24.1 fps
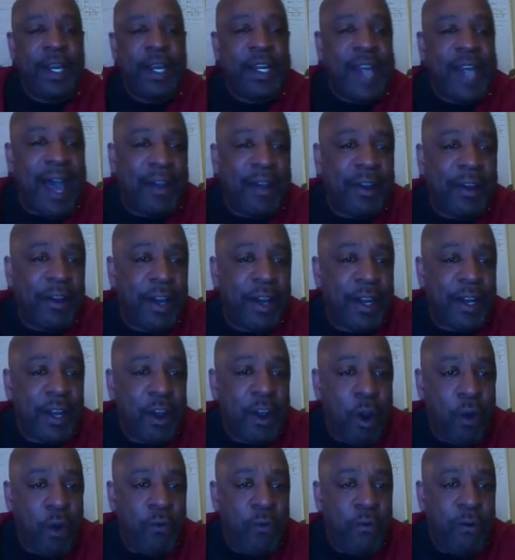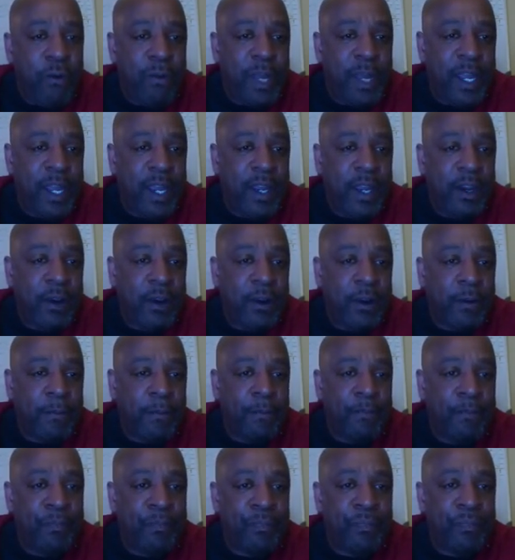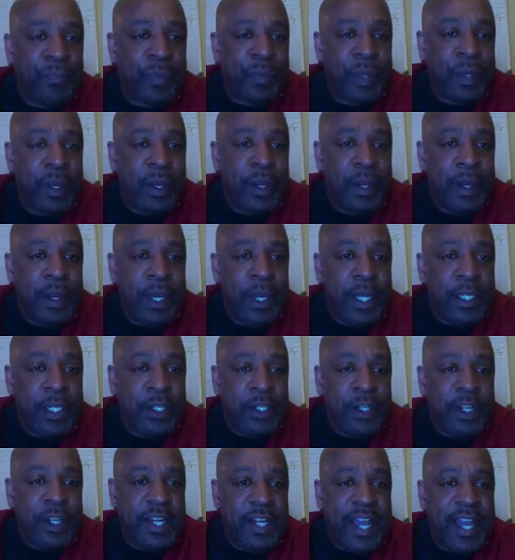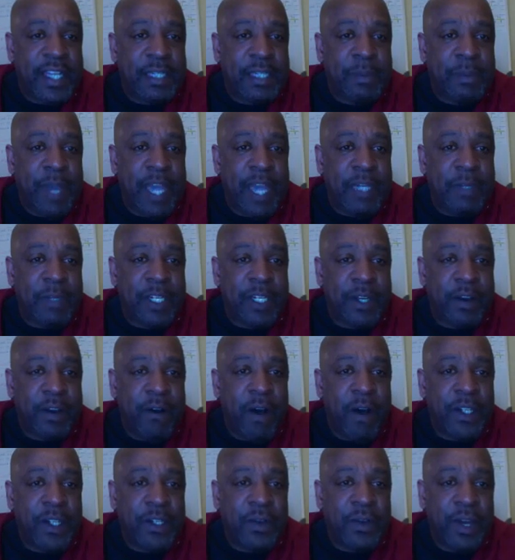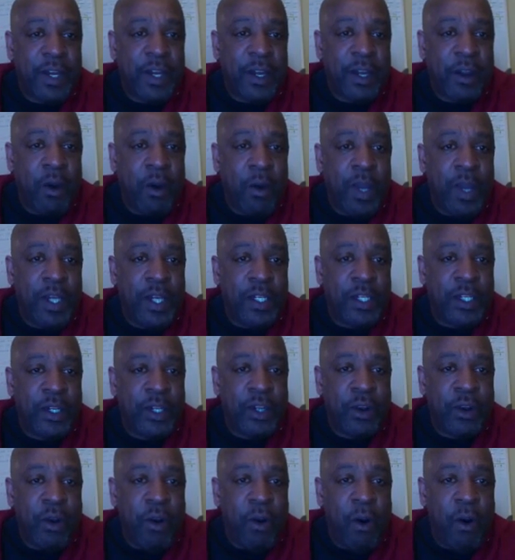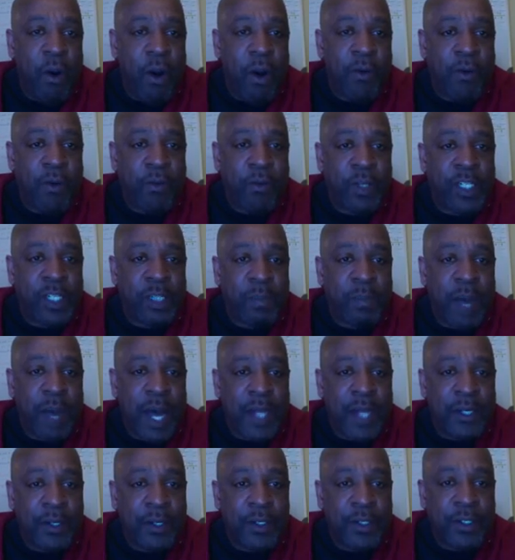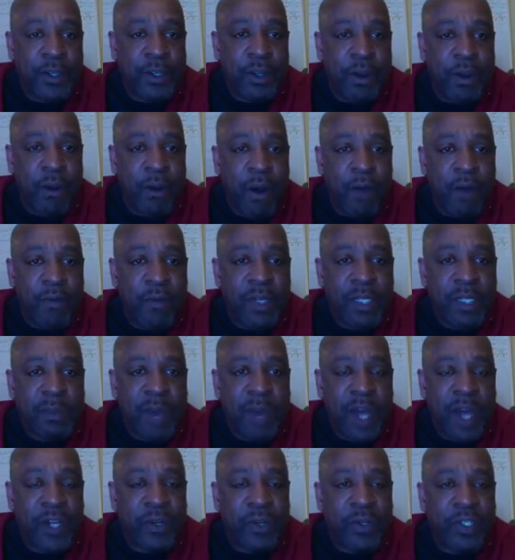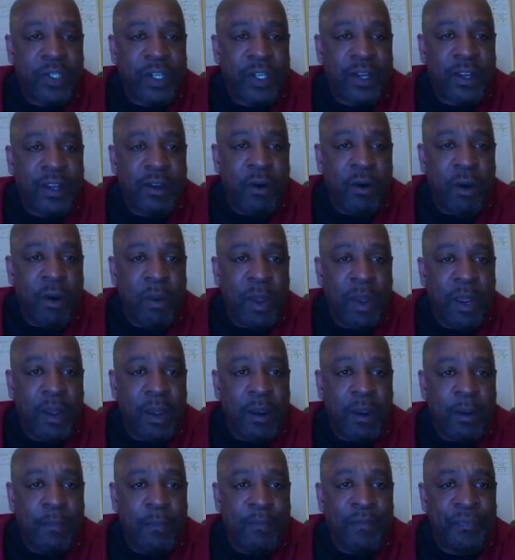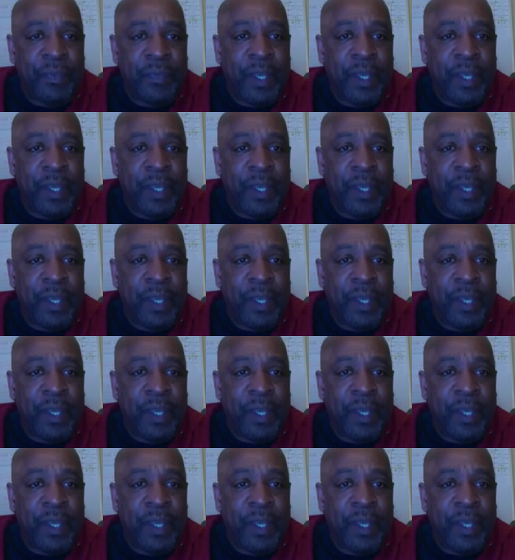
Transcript: Now they're going to go from here to the next page, but they're also going to go into your autoresponder. So your autoresponder is going to go up here.